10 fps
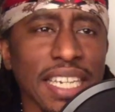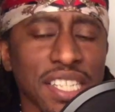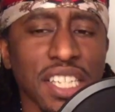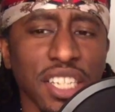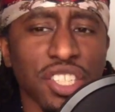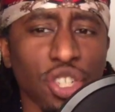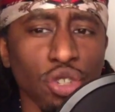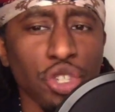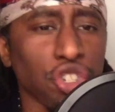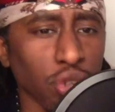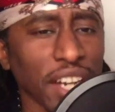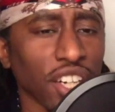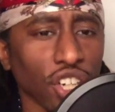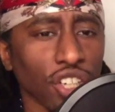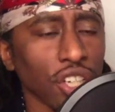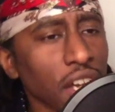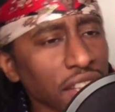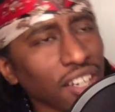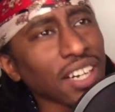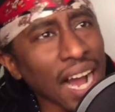easier to trigger
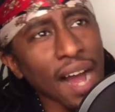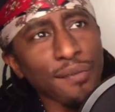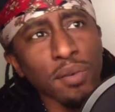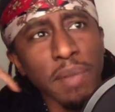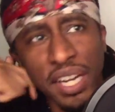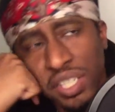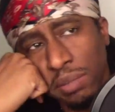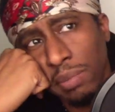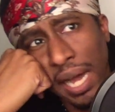their confirmation